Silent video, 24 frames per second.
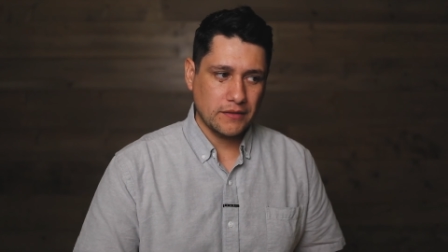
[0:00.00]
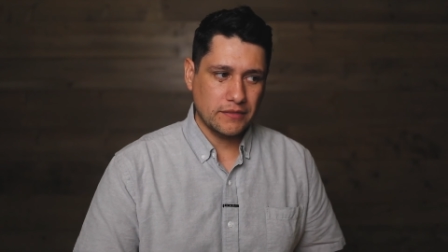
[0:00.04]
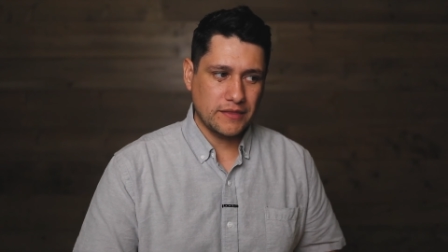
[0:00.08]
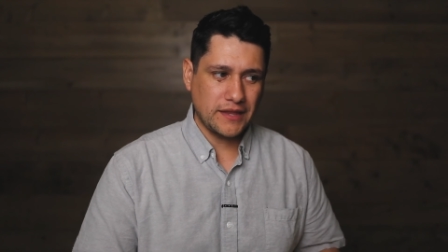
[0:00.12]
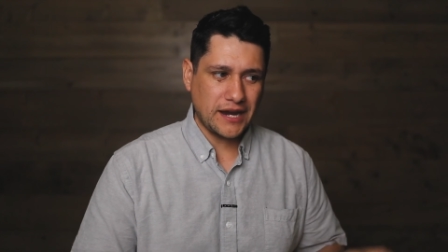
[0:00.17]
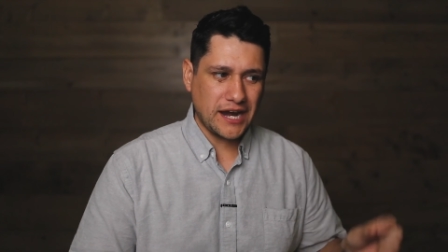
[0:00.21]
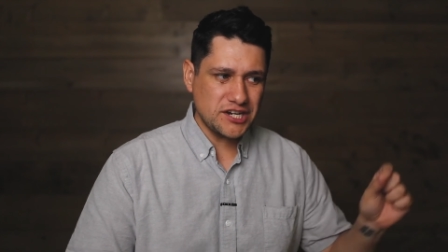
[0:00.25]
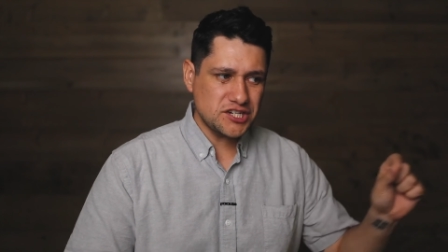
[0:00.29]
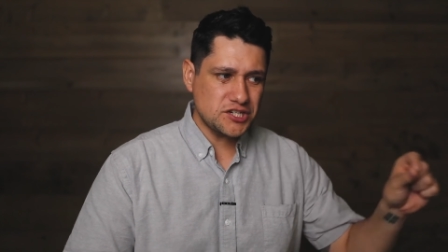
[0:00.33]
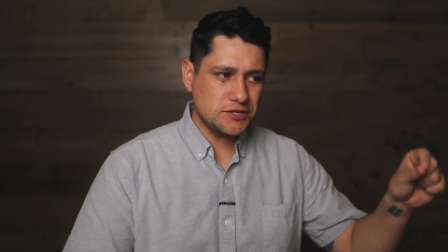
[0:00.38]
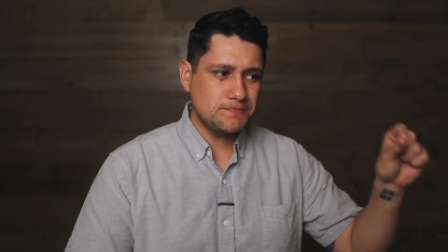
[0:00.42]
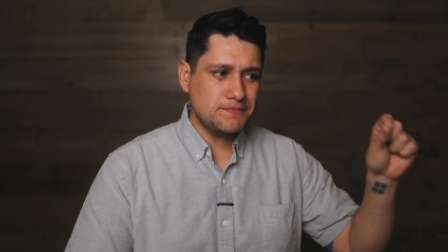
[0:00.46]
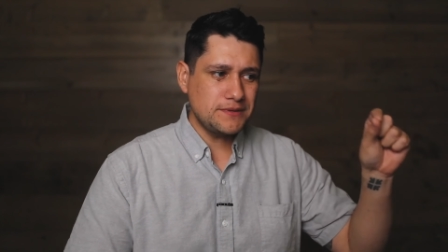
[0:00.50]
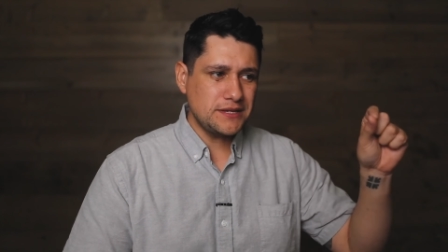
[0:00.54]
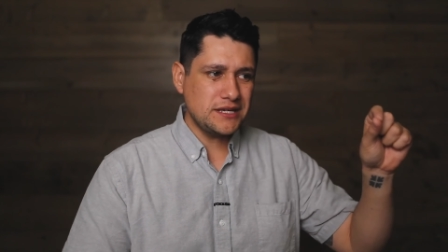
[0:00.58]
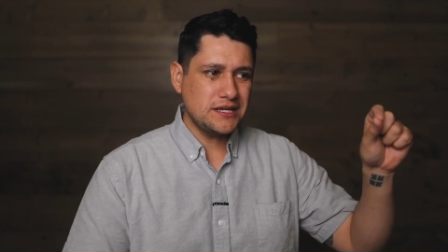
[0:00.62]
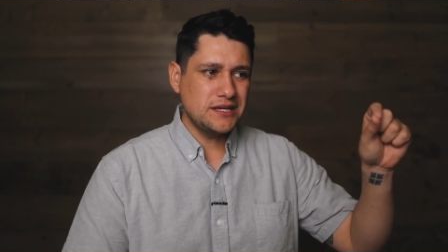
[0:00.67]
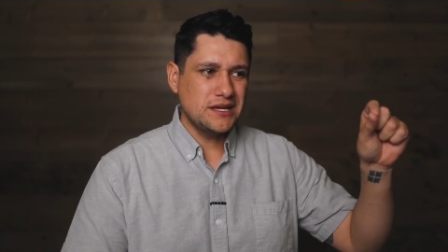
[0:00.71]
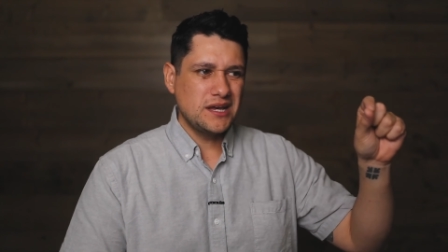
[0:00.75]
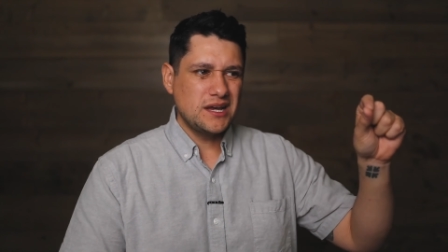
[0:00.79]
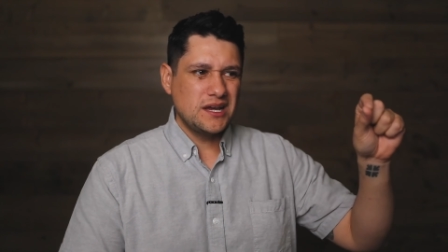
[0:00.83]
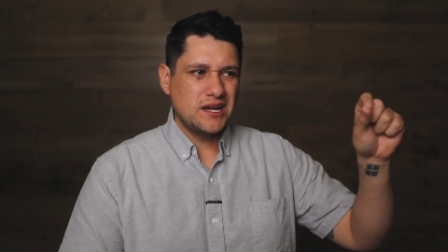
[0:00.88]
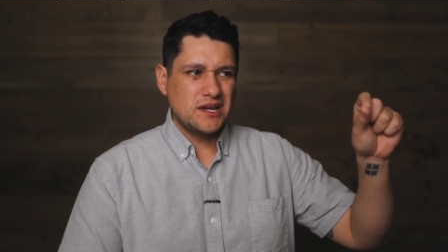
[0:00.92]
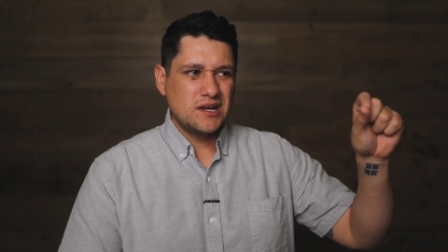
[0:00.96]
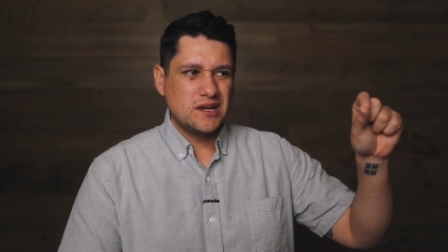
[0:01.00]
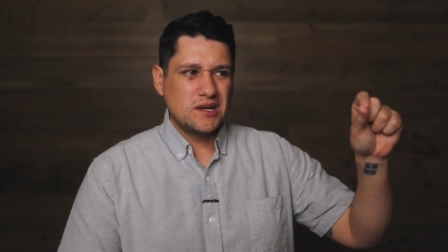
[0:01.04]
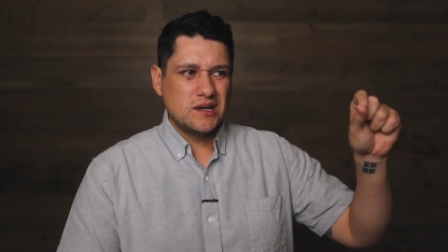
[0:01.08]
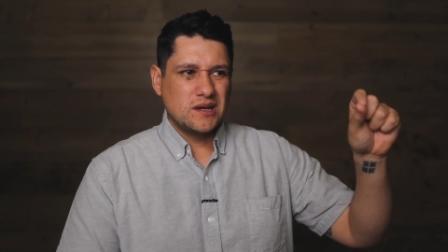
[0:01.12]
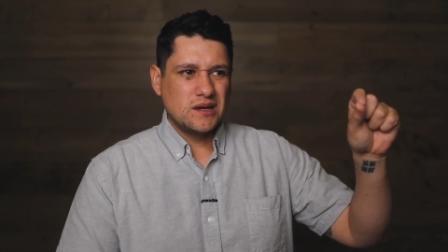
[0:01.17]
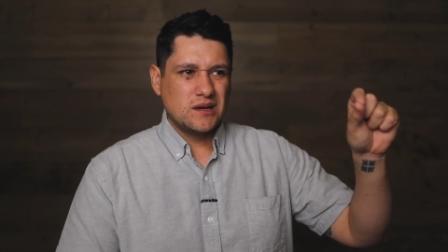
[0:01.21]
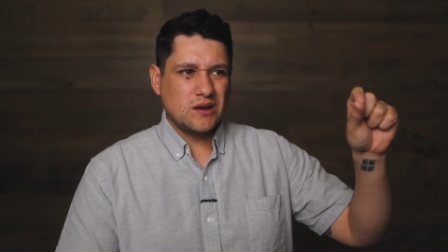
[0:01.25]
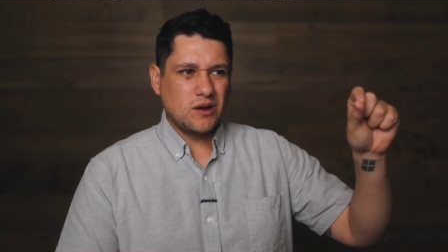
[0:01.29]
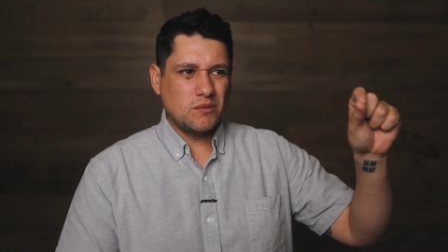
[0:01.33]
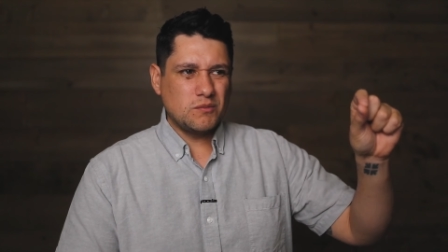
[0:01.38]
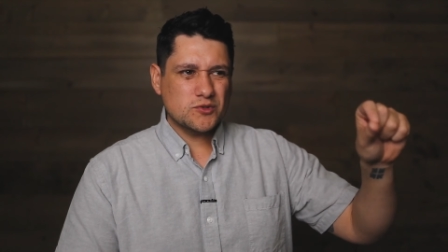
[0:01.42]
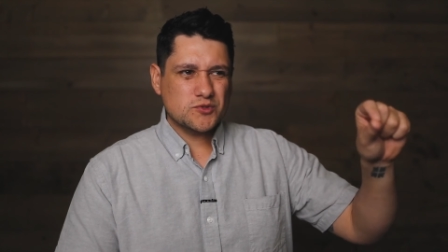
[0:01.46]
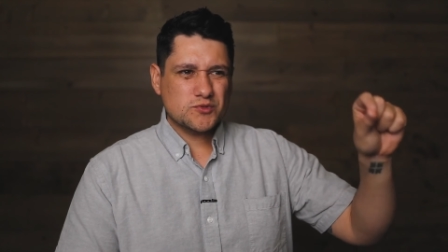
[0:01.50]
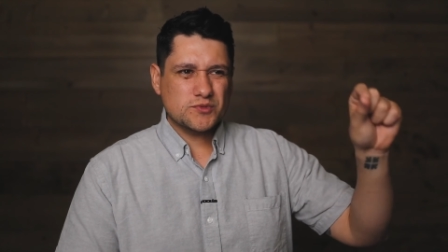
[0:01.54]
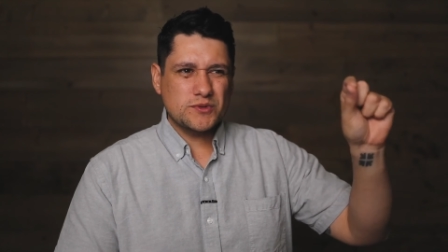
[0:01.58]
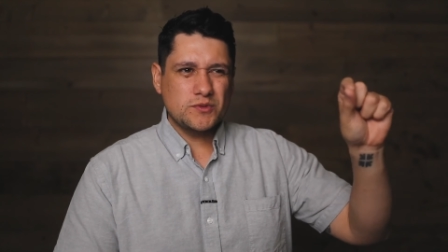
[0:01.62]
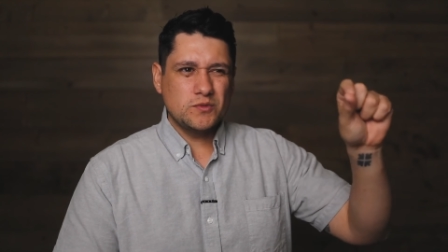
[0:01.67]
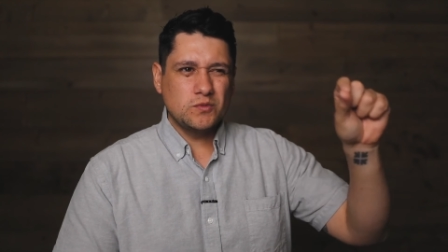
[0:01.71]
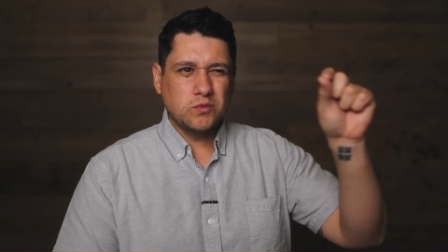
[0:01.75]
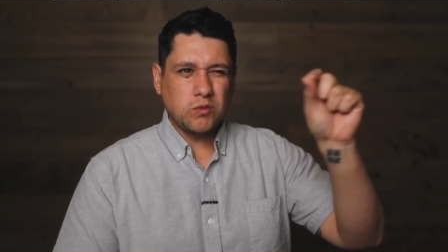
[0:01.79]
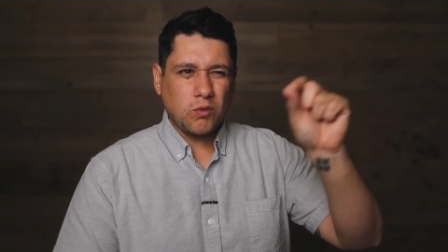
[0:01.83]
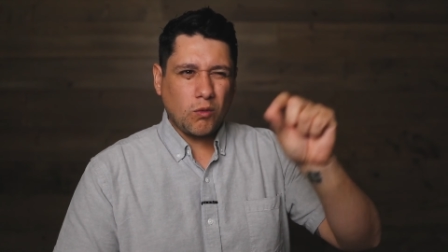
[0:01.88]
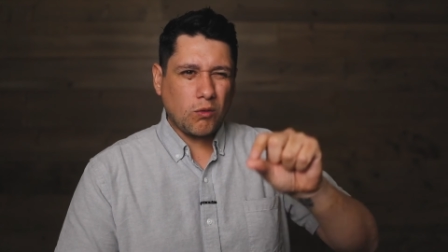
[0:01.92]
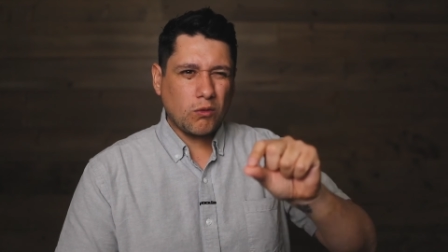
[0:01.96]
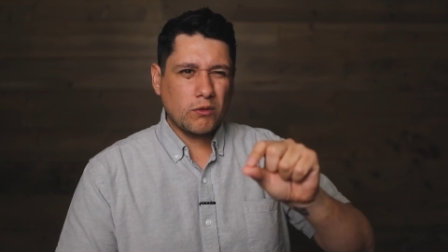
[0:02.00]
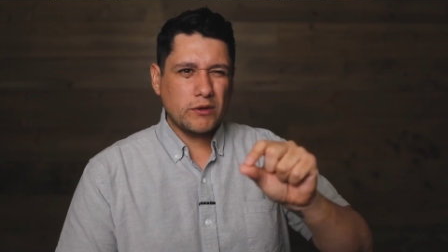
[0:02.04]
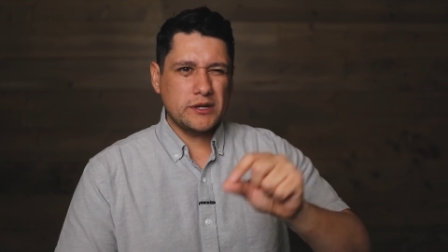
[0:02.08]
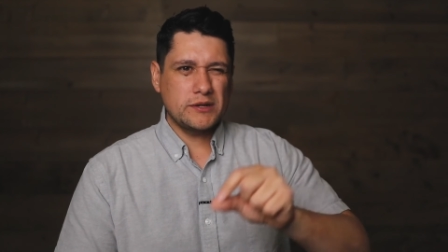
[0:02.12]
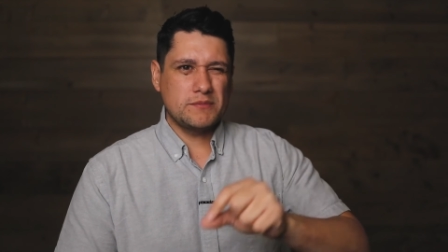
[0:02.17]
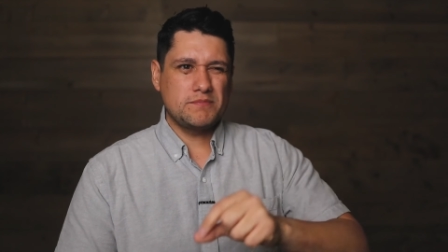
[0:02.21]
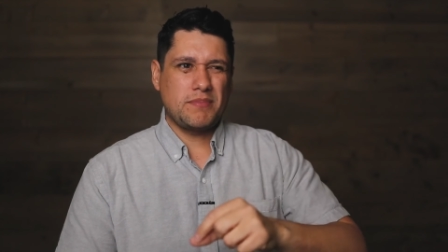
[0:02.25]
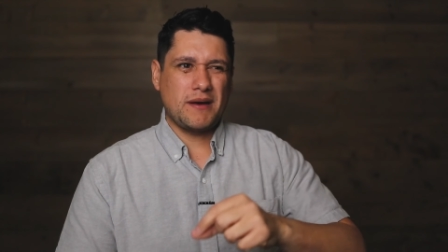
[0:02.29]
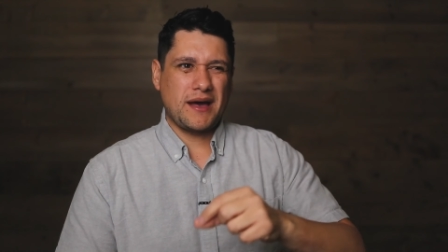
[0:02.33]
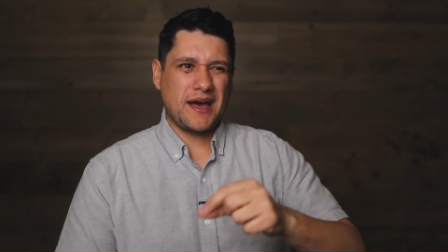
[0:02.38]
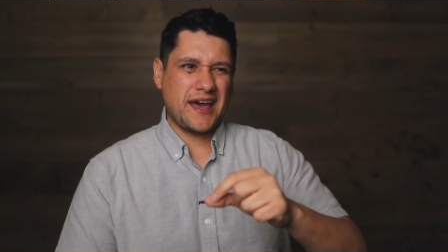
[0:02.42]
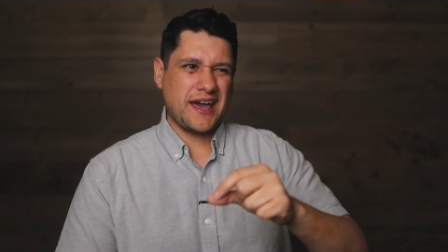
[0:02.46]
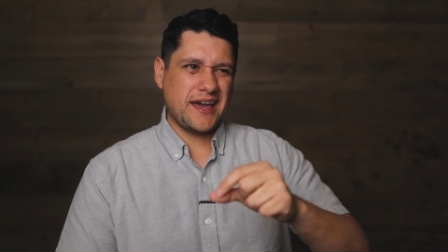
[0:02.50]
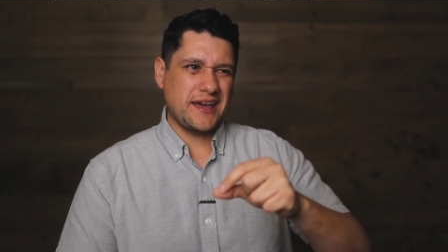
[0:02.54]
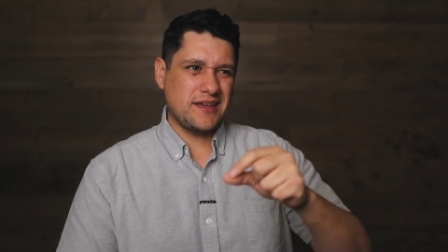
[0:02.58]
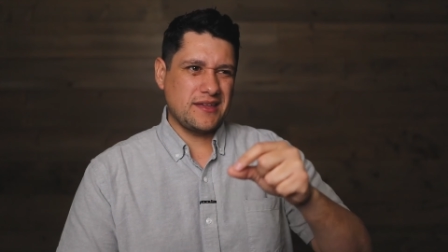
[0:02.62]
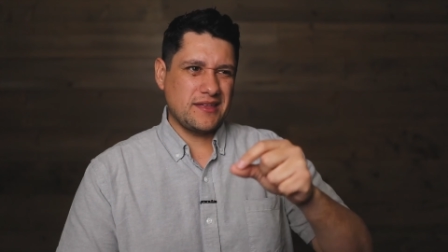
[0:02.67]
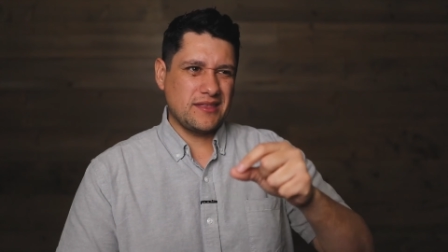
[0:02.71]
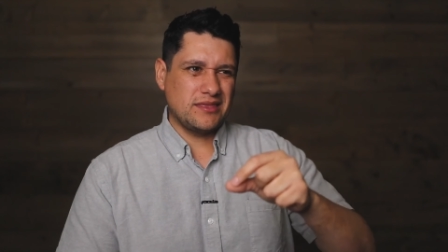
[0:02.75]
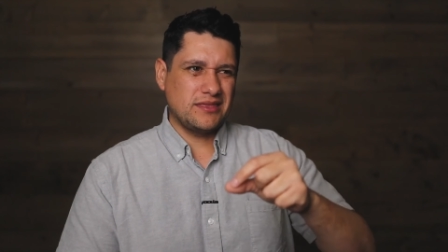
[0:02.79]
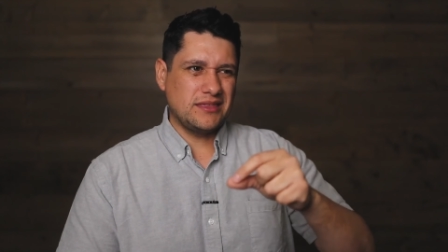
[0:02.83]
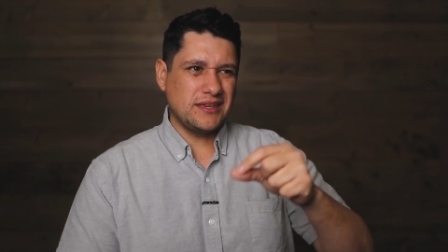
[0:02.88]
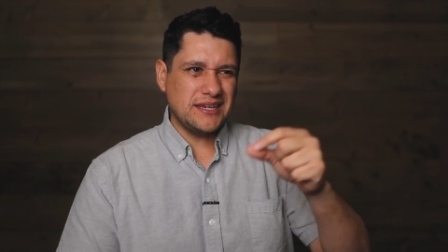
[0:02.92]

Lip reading: That I should be almost rewarded by